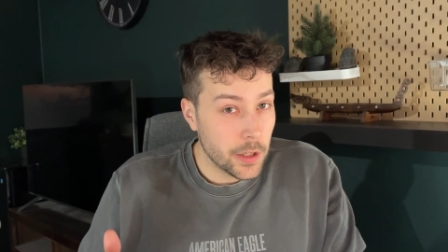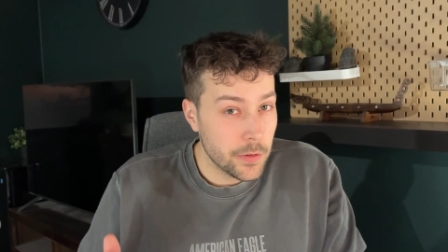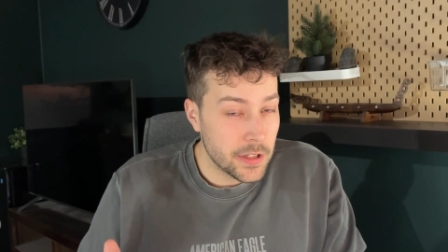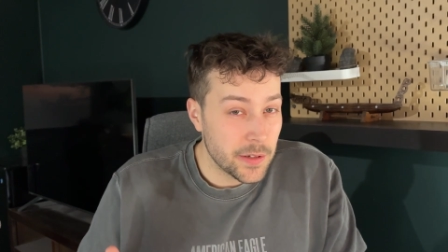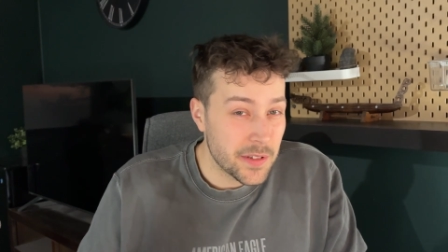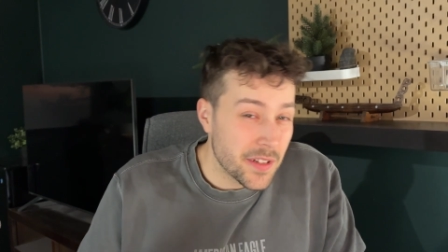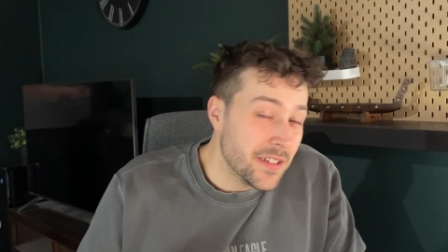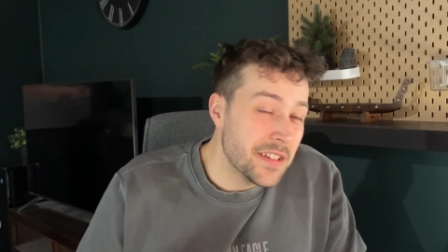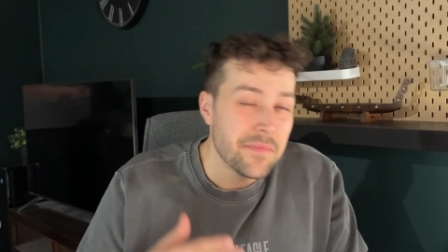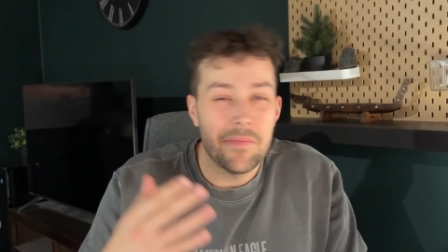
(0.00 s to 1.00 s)
go into US
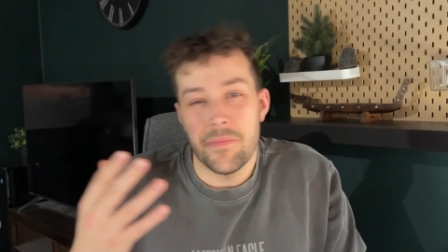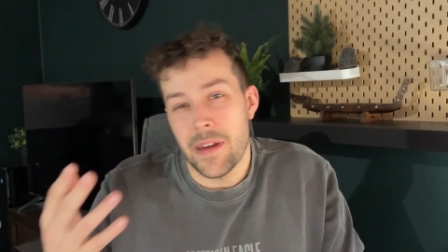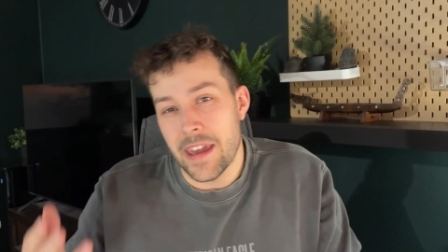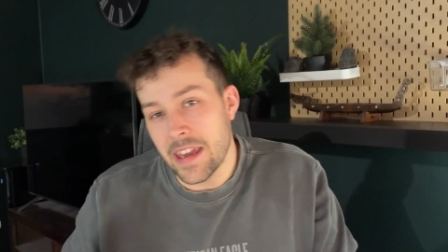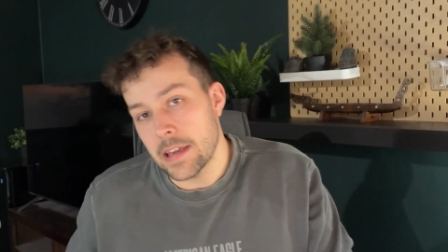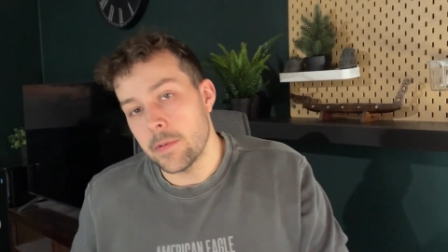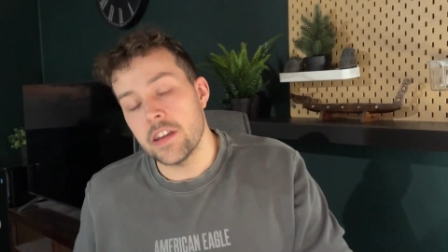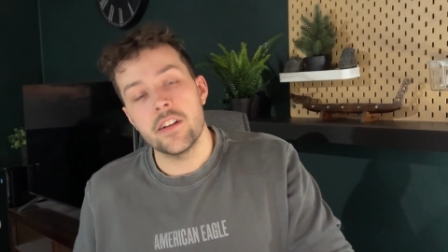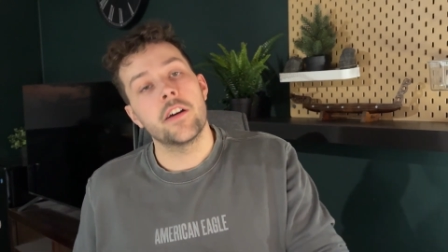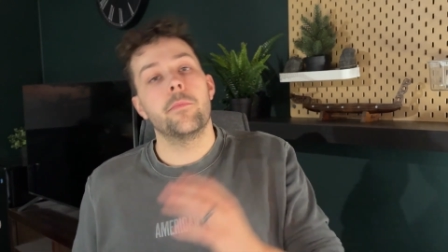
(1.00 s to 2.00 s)
dollars,
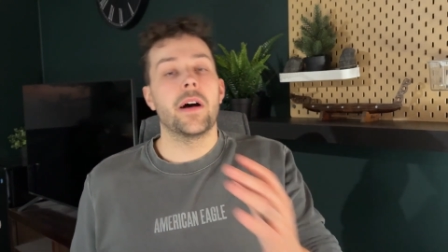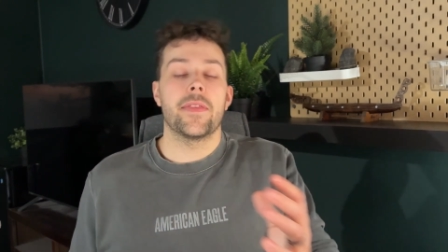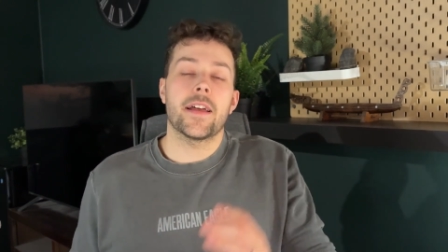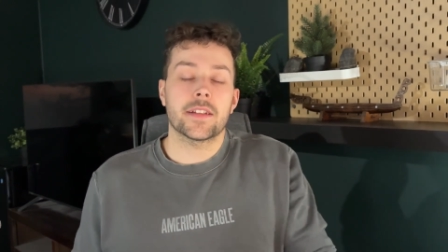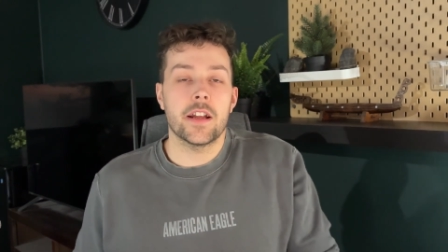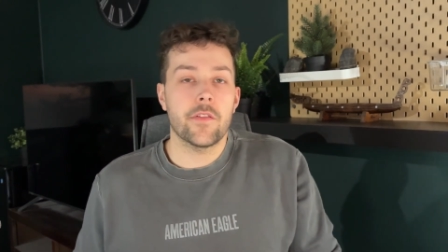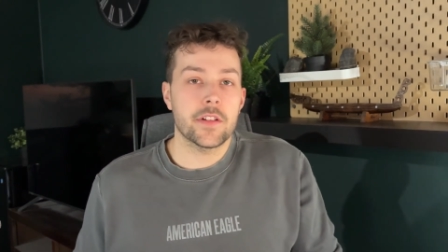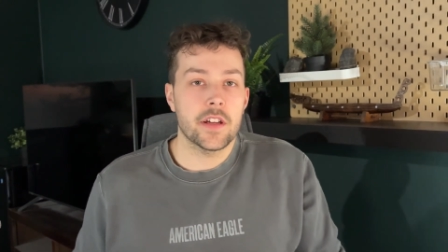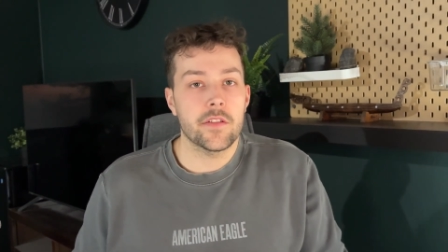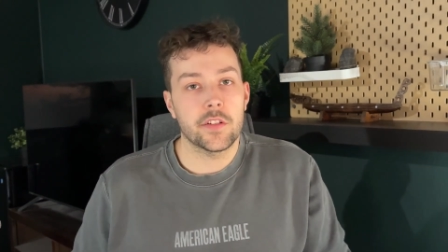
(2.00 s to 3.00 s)
maybe, but that's kind of
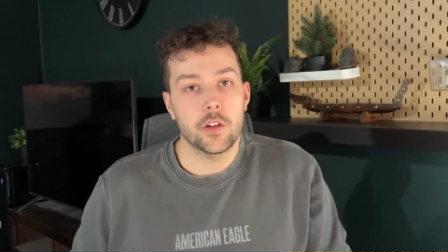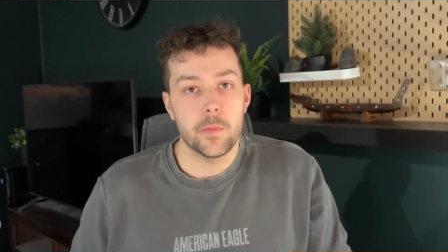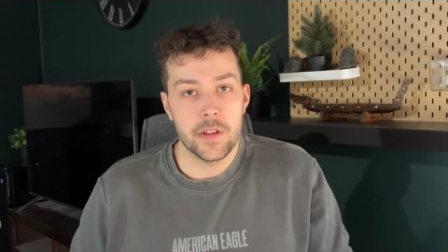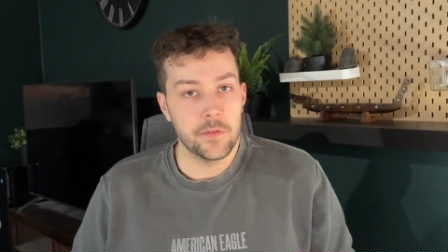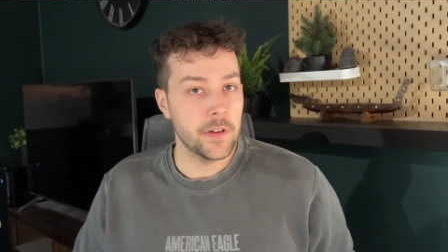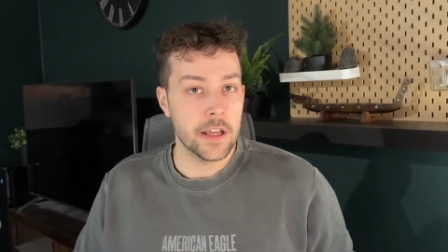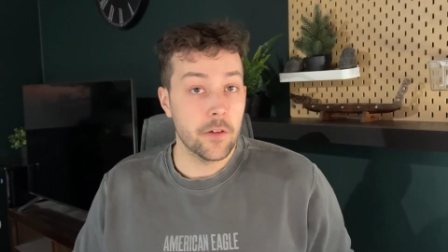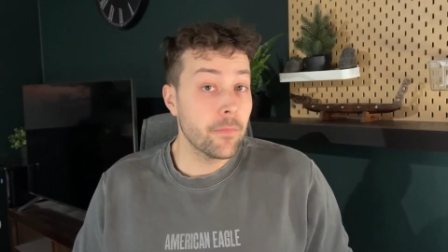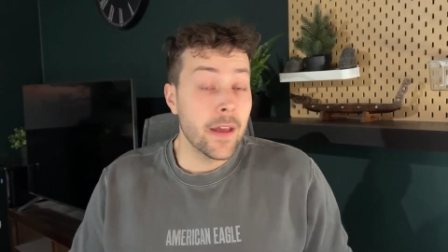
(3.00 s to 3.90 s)
outside of the scope of this video.